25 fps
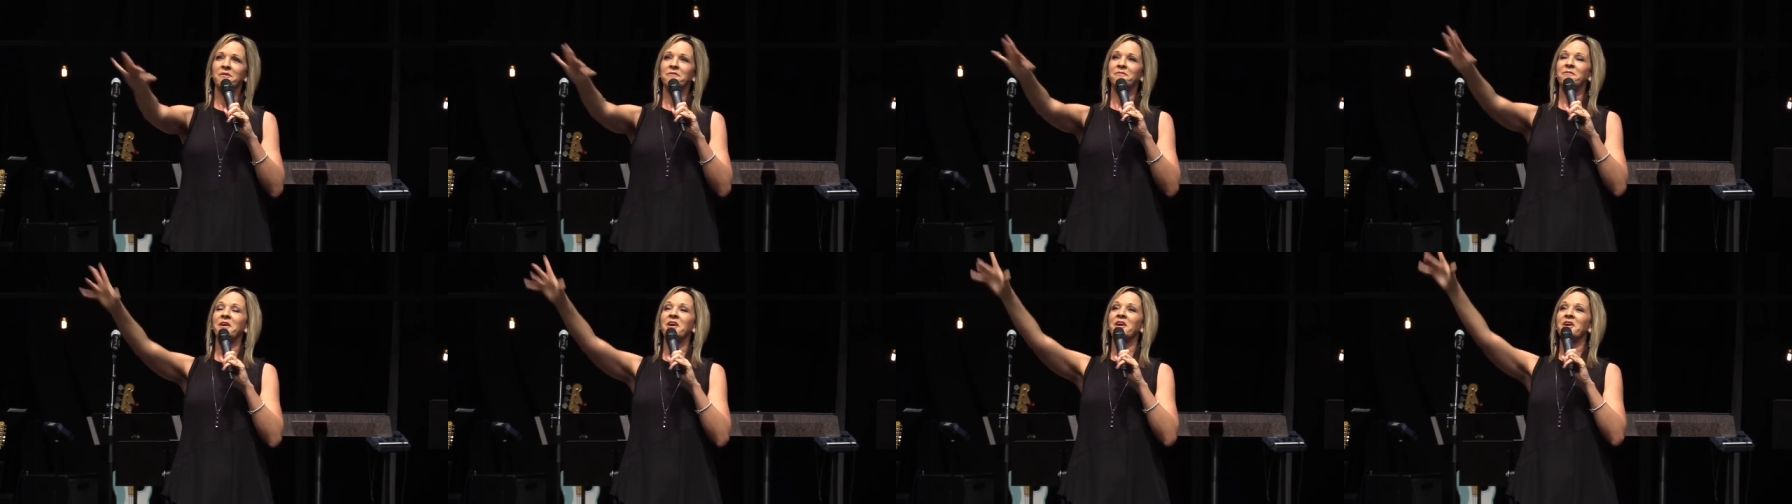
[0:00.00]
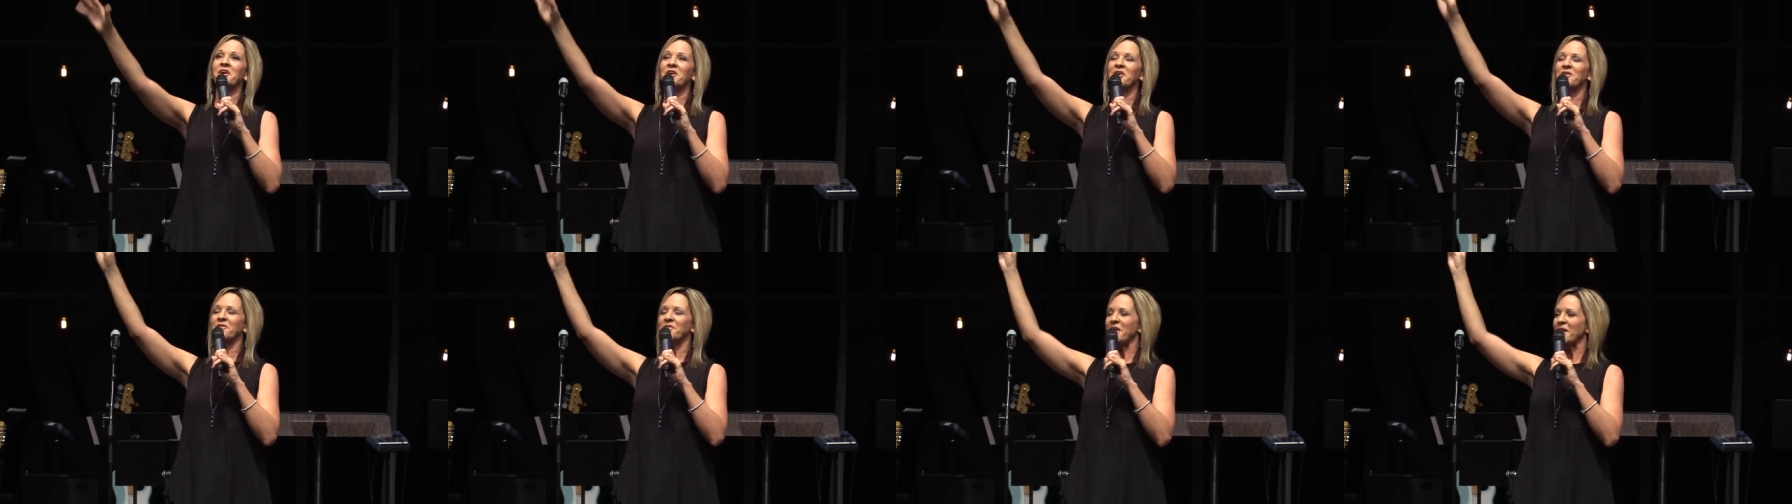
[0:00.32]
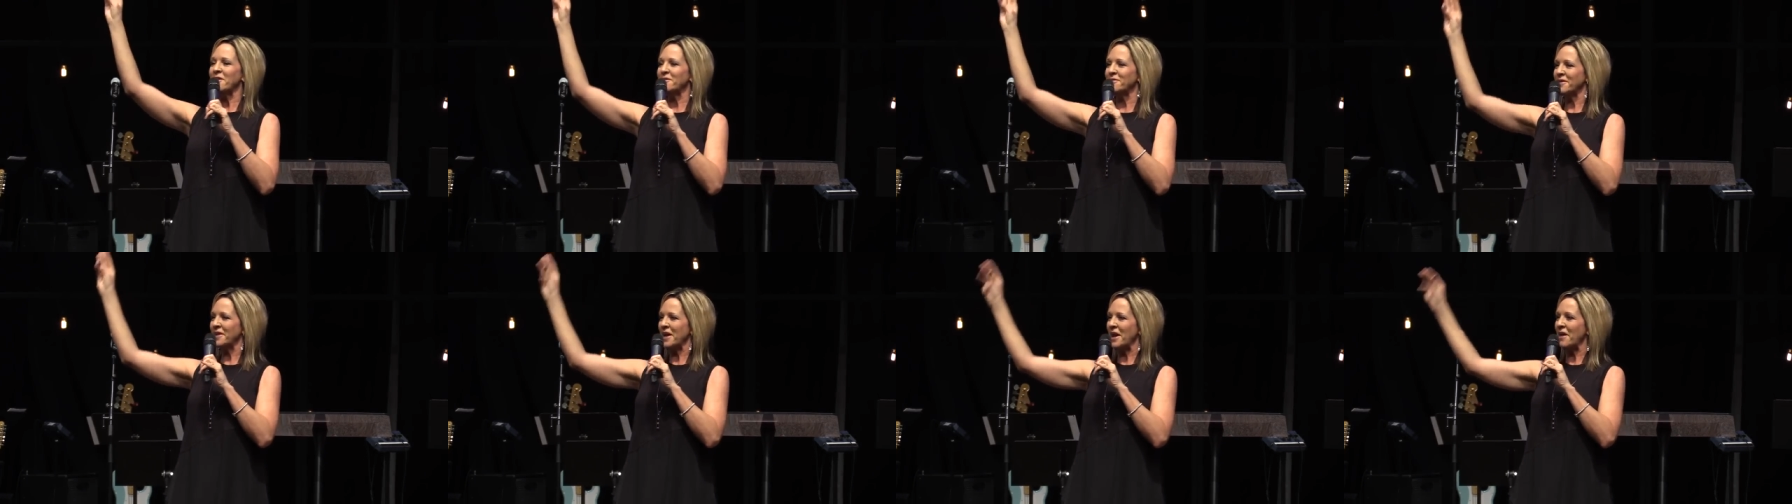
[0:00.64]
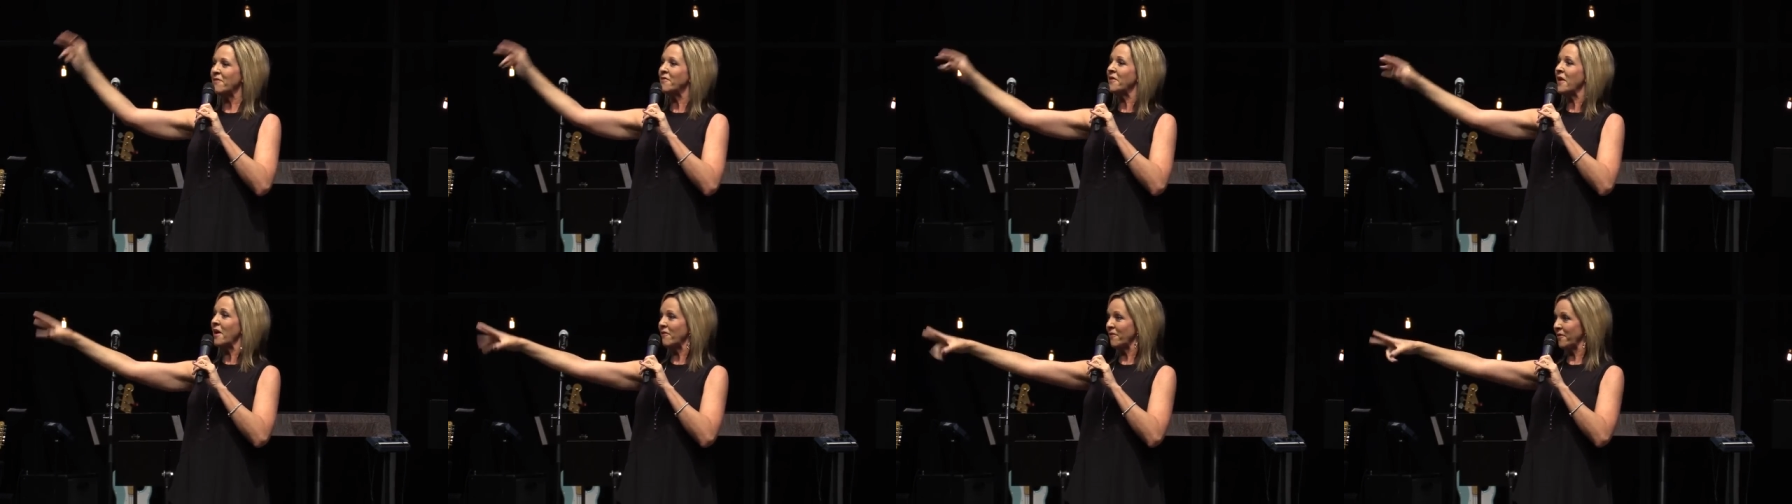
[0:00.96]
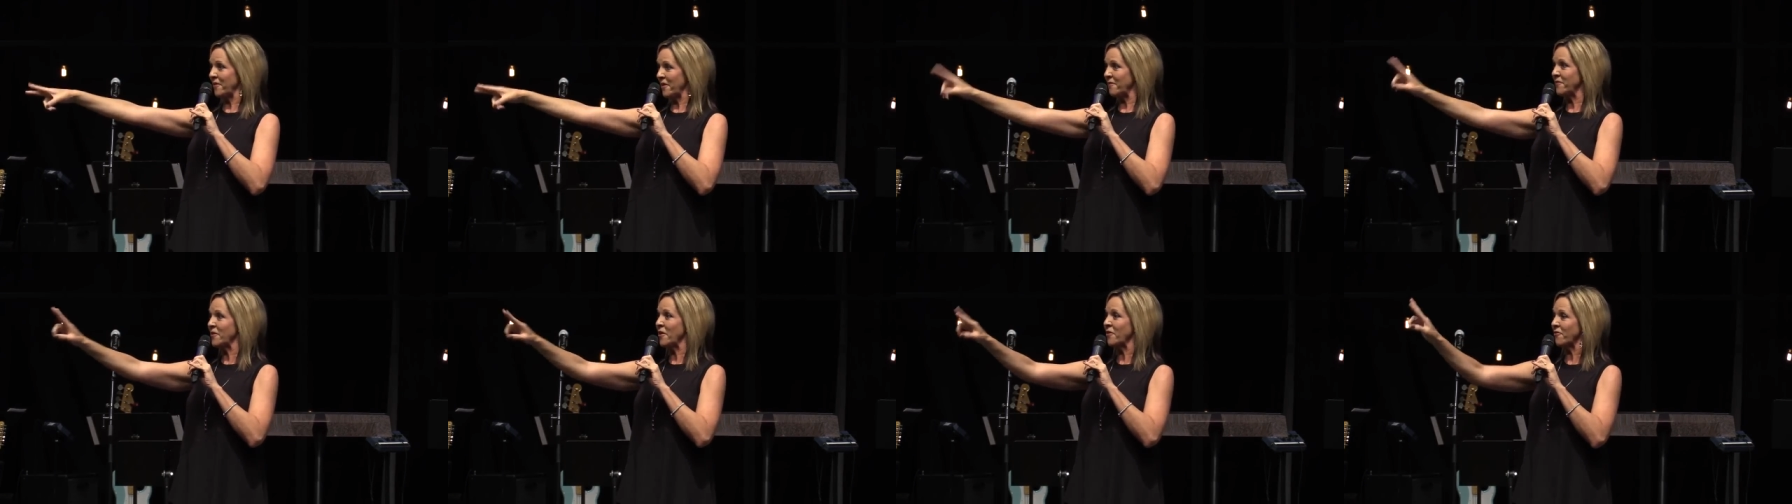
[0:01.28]
fear if you have if you have
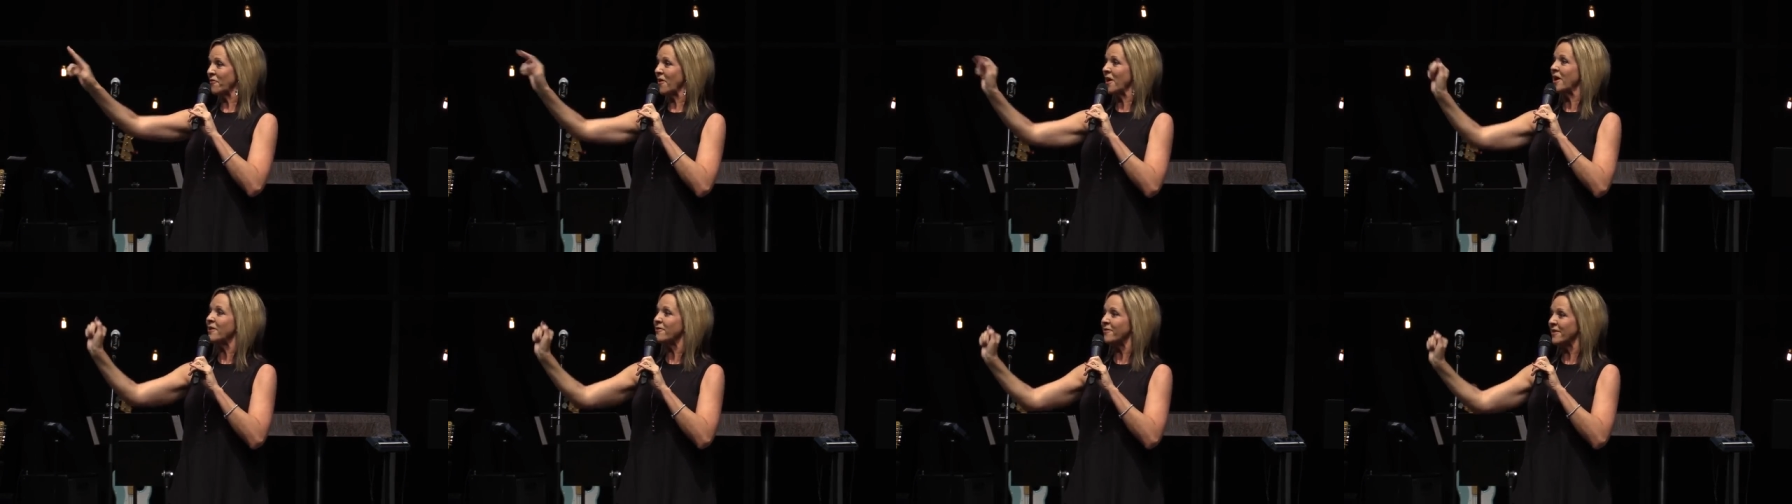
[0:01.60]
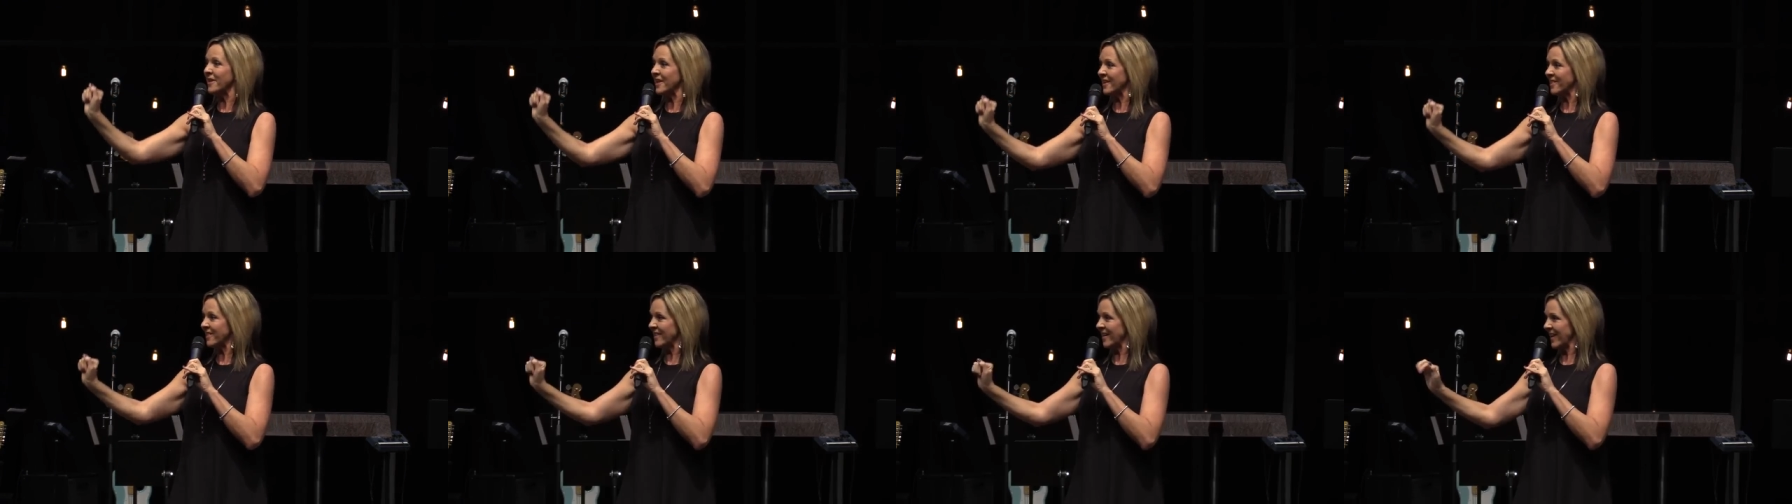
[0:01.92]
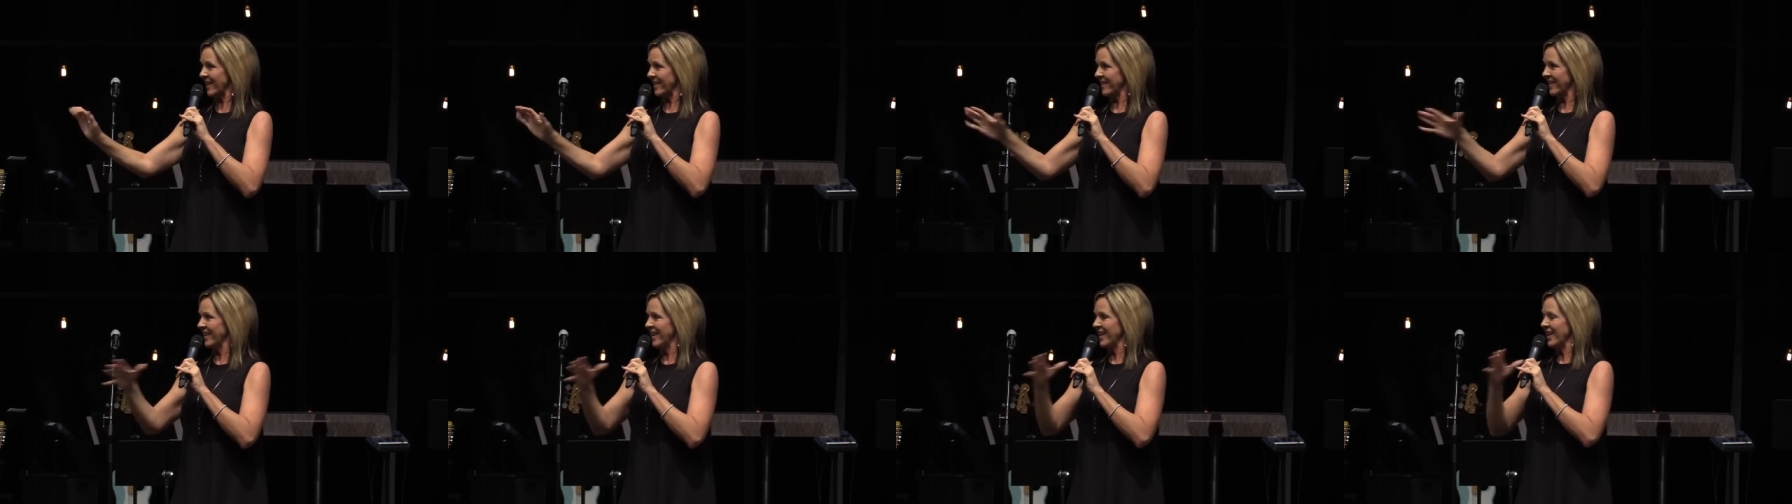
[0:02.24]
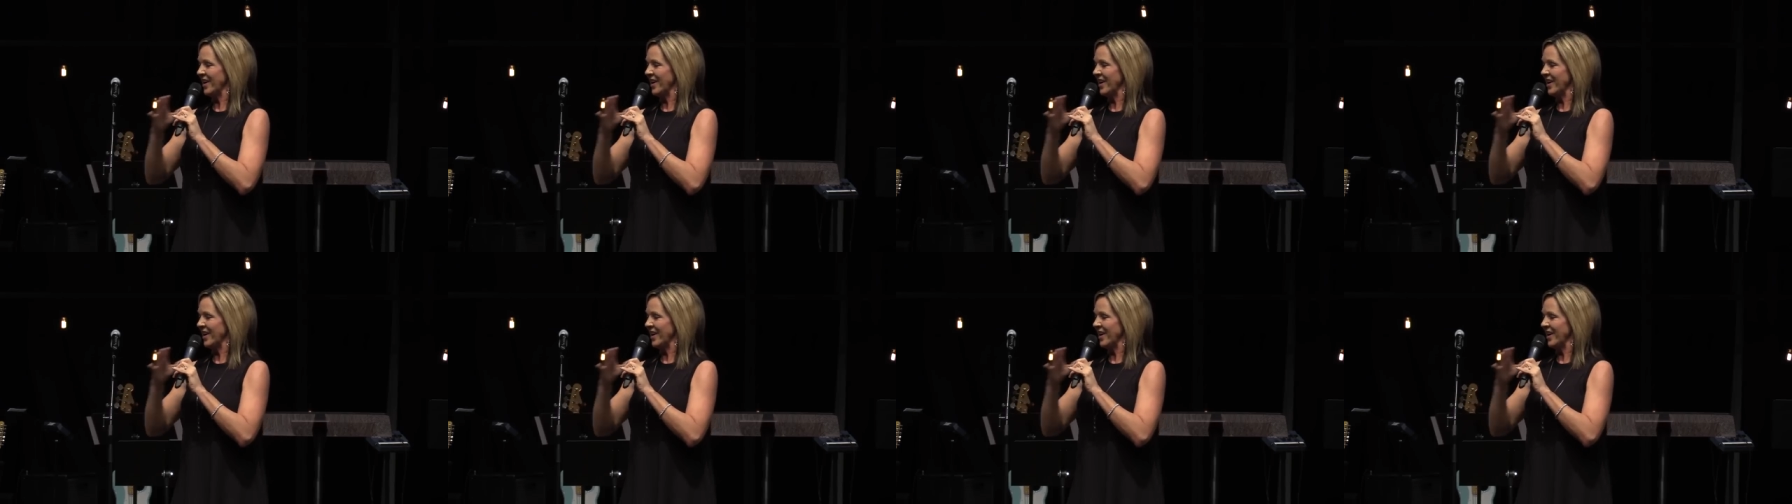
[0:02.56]
if you're afraid of anything